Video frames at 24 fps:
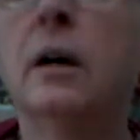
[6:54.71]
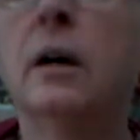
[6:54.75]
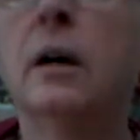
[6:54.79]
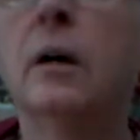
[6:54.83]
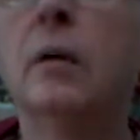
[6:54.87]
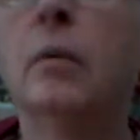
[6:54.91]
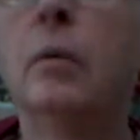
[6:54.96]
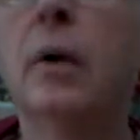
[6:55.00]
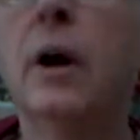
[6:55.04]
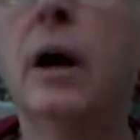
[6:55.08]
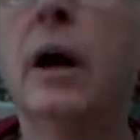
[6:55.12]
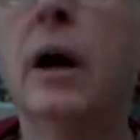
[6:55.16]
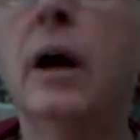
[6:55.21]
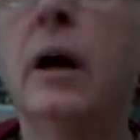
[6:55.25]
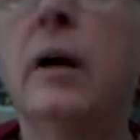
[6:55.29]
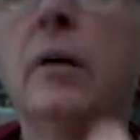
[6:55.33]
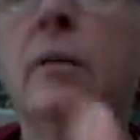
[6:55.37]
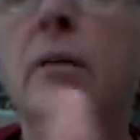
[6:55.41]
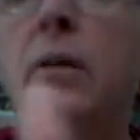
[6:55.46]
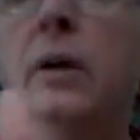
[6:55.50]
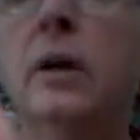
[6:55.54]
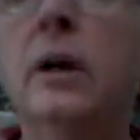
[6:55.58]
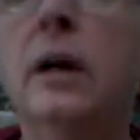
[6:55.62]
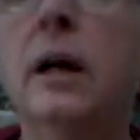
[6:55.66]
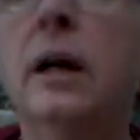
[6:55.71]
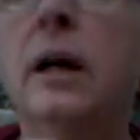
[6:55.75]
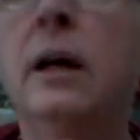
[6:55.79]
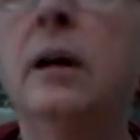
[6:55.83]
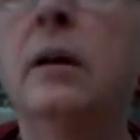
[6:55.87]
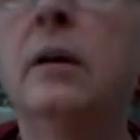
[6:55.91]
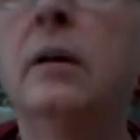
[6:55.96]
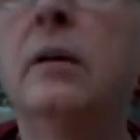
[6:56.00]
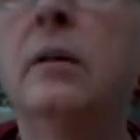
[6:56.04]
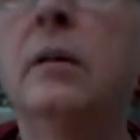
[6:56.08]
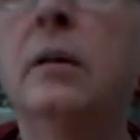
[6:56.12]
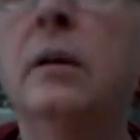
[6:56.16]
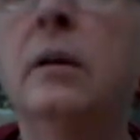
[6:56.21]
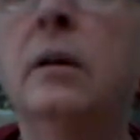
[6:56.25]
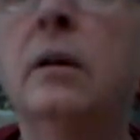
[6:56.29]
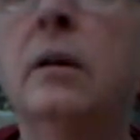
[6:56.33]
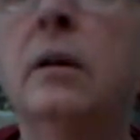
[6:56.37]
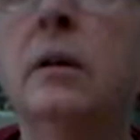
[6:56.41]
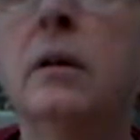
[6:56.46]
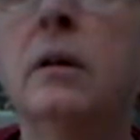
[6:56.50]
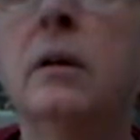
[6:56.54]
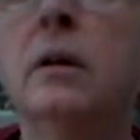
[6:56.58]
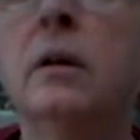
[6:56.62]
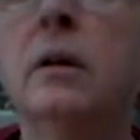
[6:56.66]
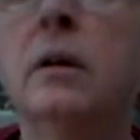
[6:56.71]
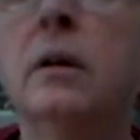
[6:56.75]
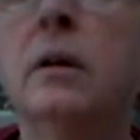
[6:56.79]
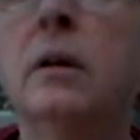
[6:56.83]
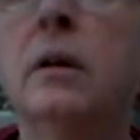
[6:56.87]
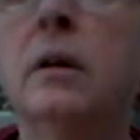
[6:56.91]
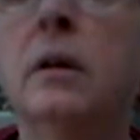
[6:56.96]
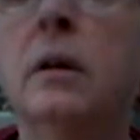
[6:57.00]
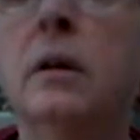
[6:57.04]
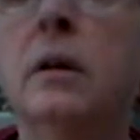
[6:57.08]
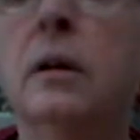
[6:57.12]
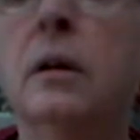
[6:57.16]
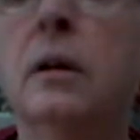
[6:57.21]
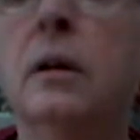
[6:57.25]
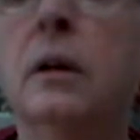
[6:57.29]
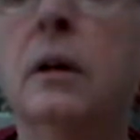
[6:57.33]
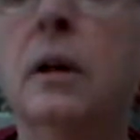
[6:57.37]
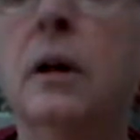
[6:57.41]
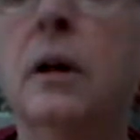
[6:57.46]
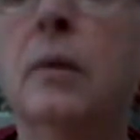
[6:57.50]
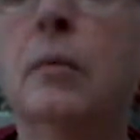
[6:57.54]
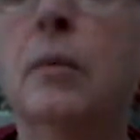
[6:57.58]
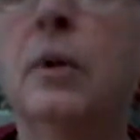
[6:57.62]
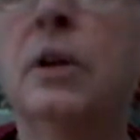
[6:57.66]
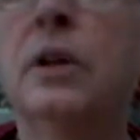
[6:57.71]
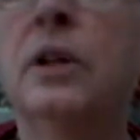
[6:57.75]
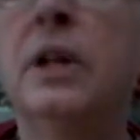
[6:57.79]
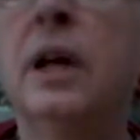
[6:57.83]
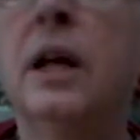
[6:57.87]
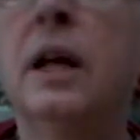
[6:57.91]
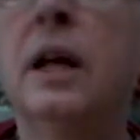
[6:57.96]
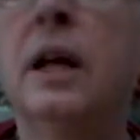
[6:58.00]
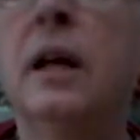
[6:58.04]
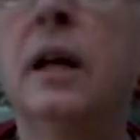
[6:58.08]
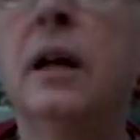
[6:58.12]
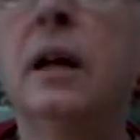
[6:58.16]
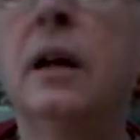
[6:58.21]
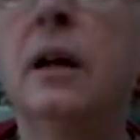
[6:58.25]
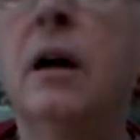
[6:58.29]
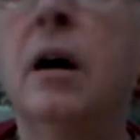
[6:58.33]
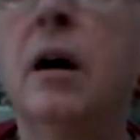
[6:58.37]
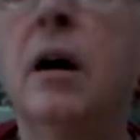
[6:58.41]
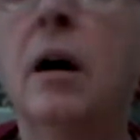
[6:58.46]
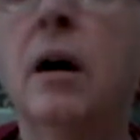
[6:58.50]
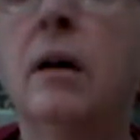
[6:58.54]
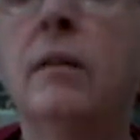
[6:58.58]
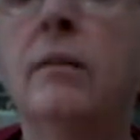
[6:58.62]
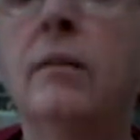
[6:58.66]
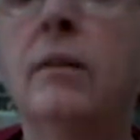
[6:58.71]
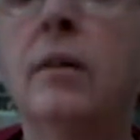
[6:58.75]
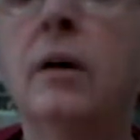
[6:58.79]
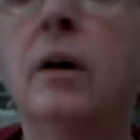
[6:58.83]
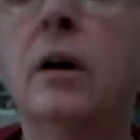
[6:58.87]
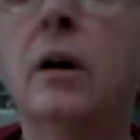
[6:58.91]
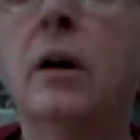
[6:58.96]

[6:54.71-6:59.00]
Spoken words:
Around the needle, and we're taking it off.